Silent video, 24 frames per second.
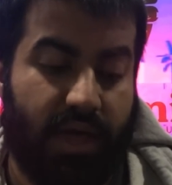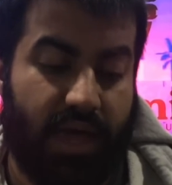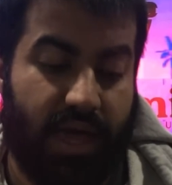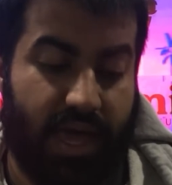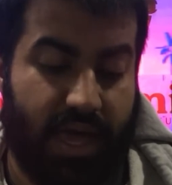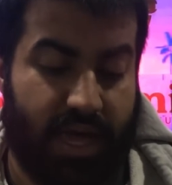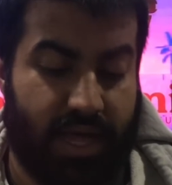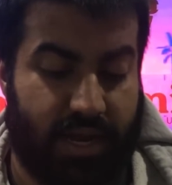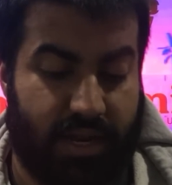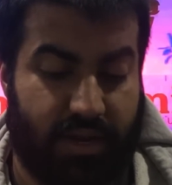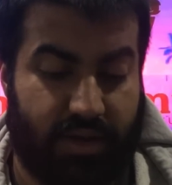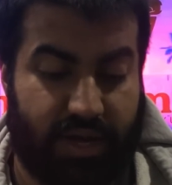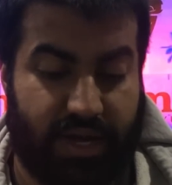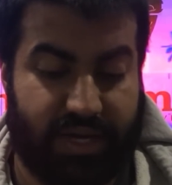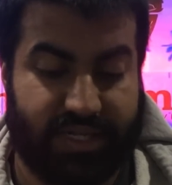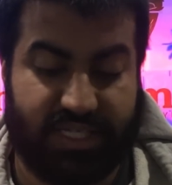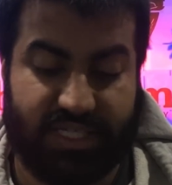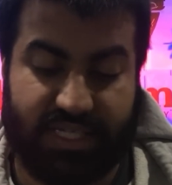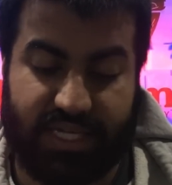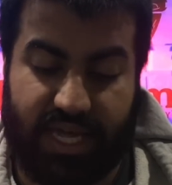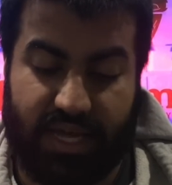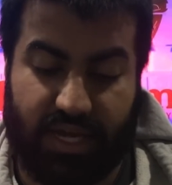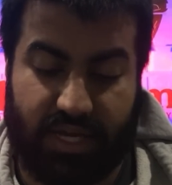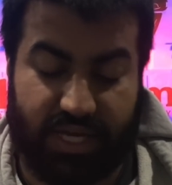and it
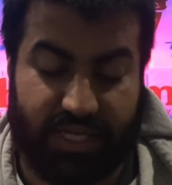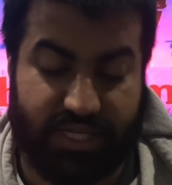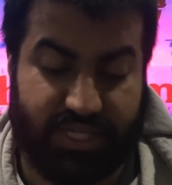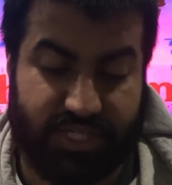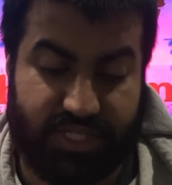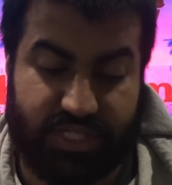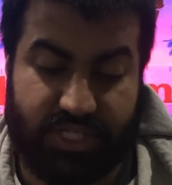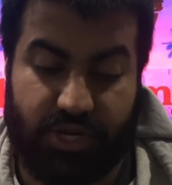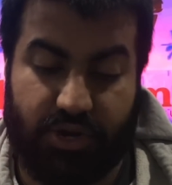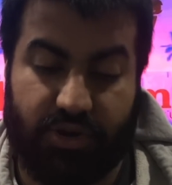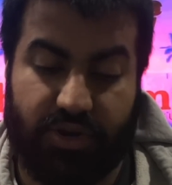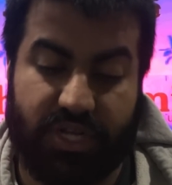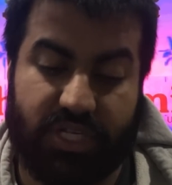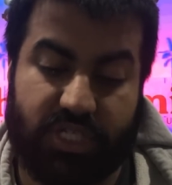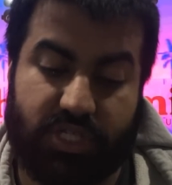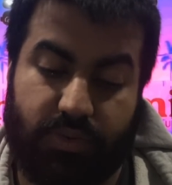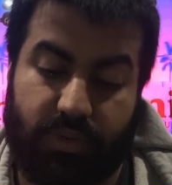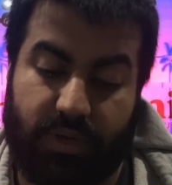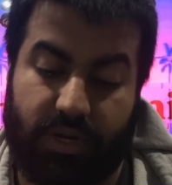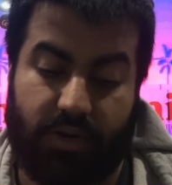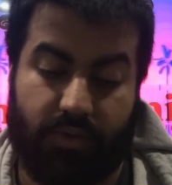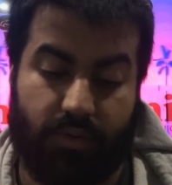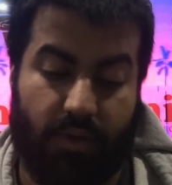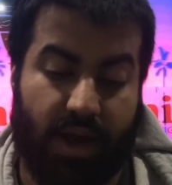just turned
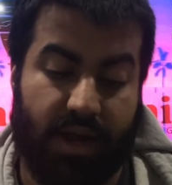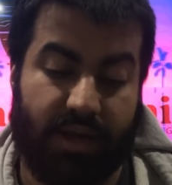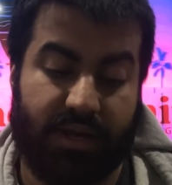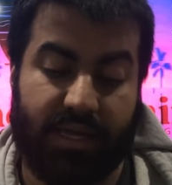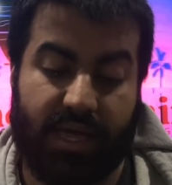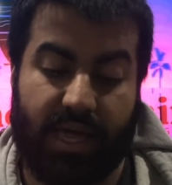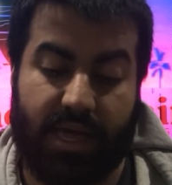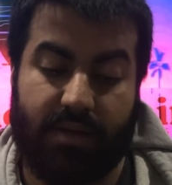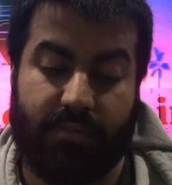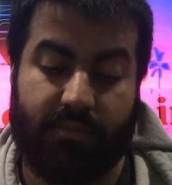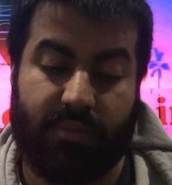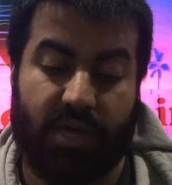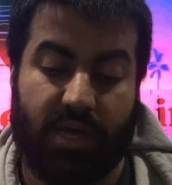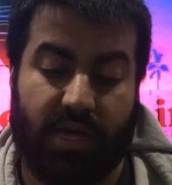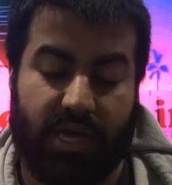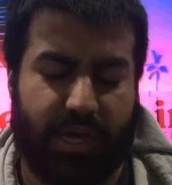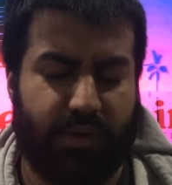into a grind game.